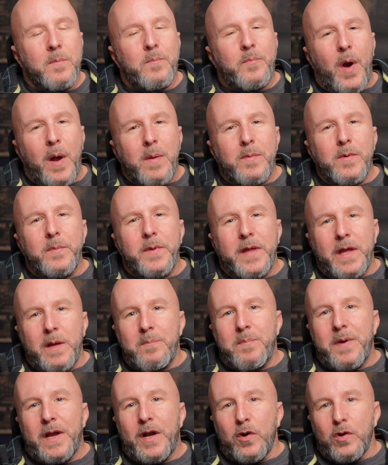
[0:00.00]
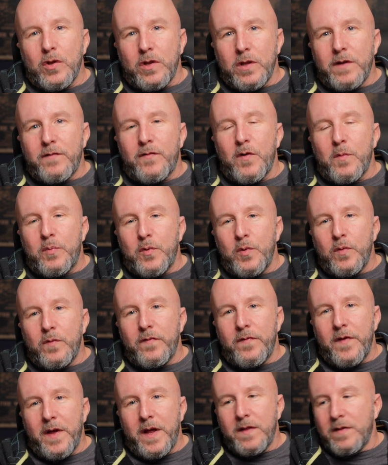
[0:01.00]
Probably a bigger Liverpool
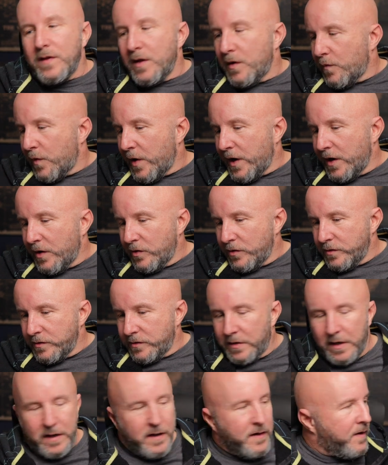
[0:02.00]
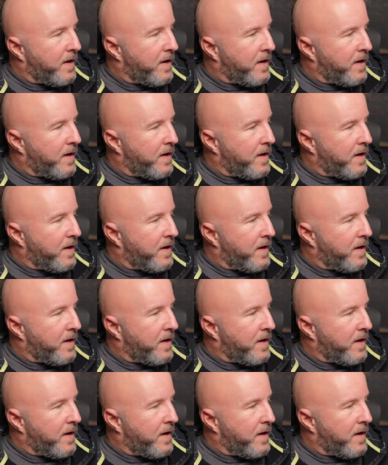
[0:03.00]
fan than Raiders,